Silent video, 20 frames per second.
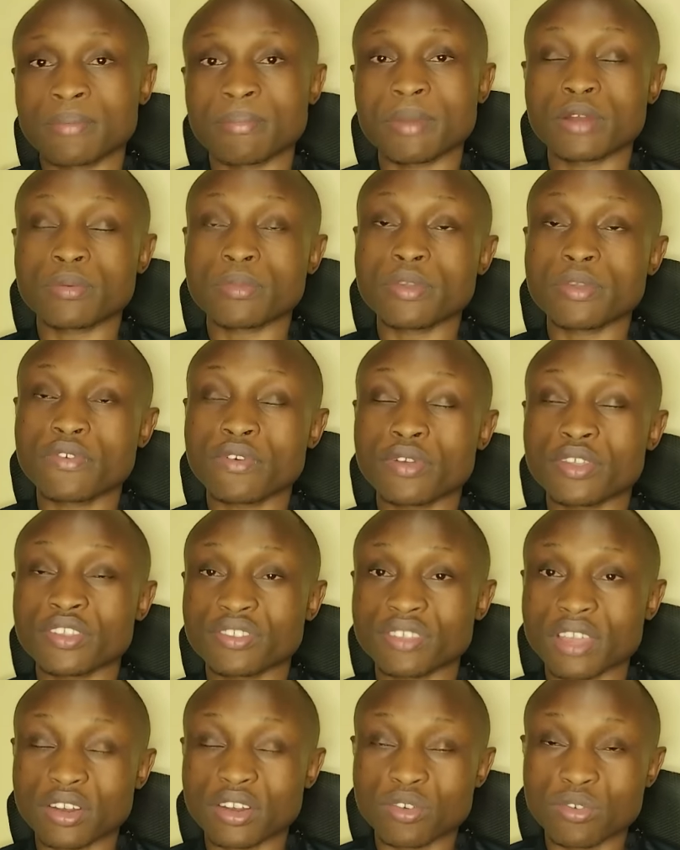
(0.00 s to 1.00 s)
But before we
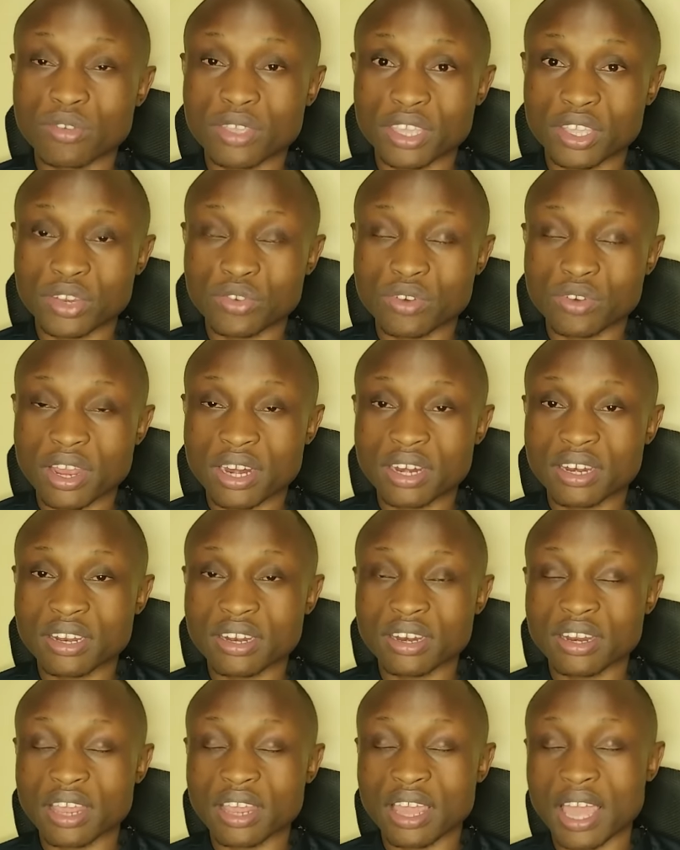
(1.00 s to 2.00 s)
start looking into that,
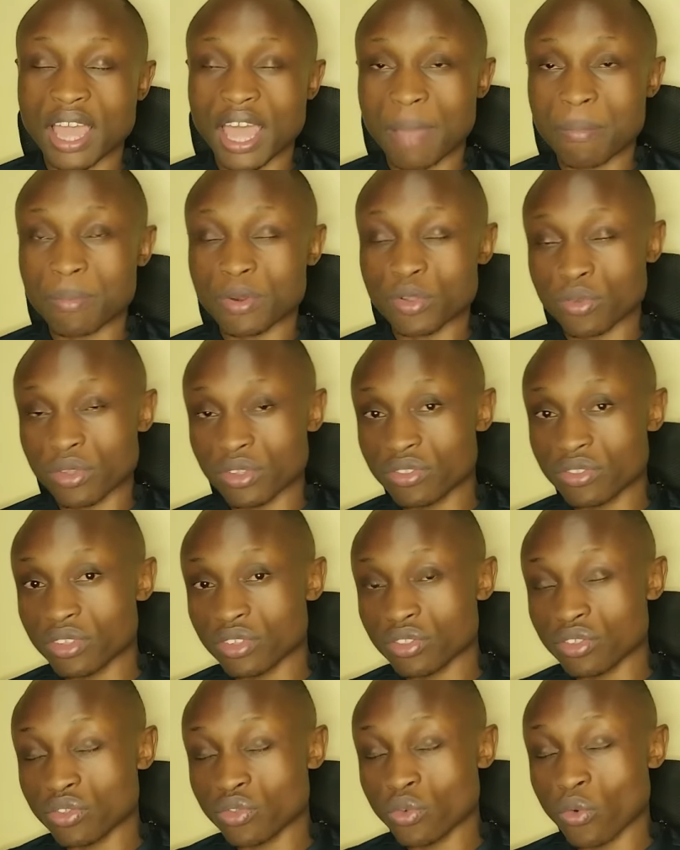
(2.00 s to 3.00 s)
I'm
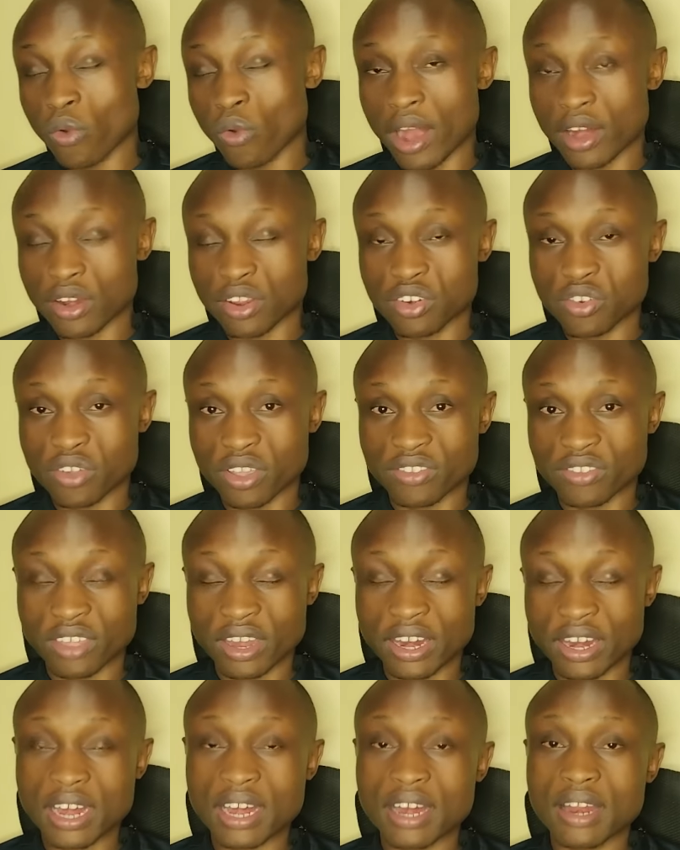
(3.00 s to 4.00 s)
requesting those who are new to our
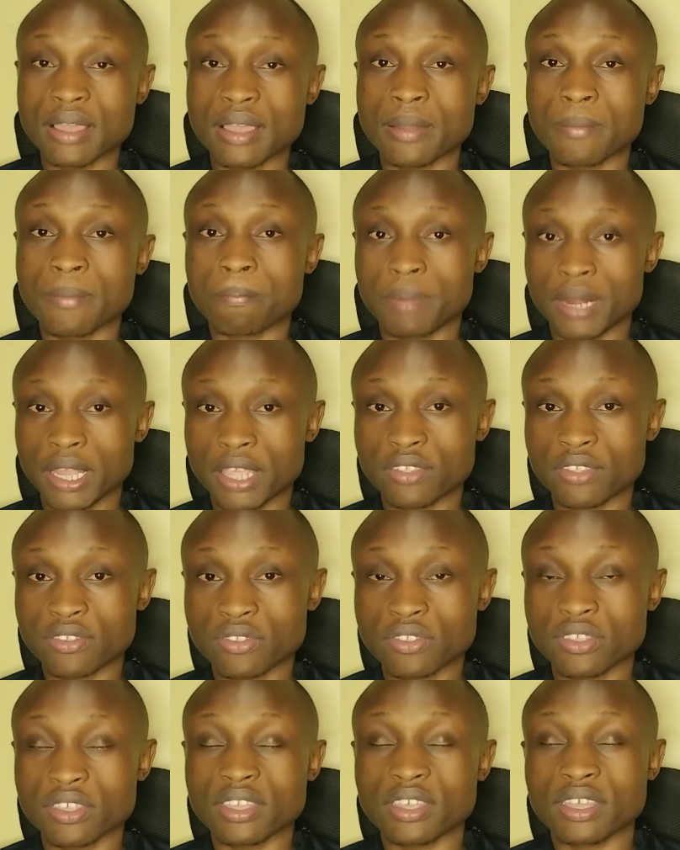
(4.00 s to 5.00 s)
channel,
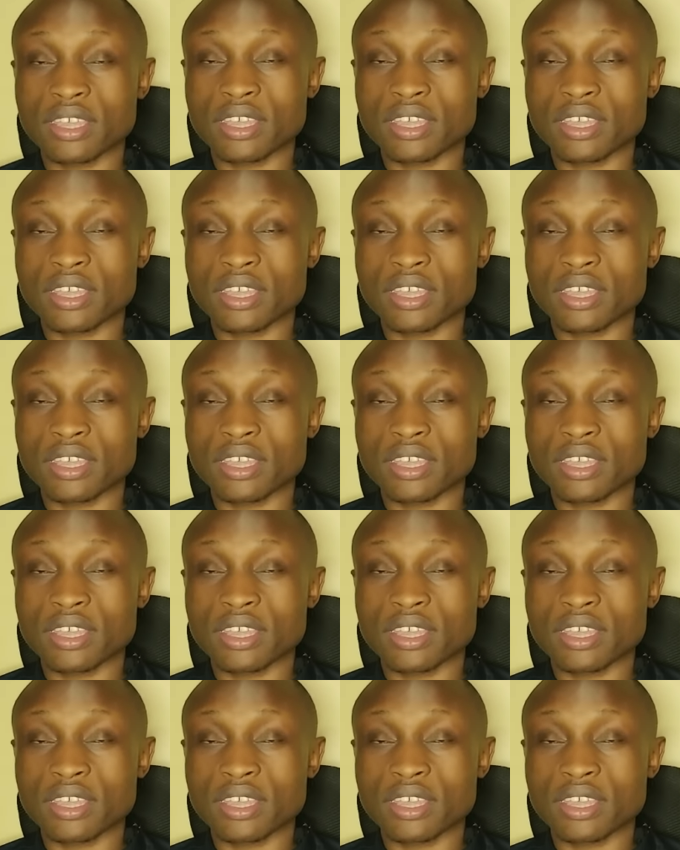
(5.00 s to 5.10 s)
please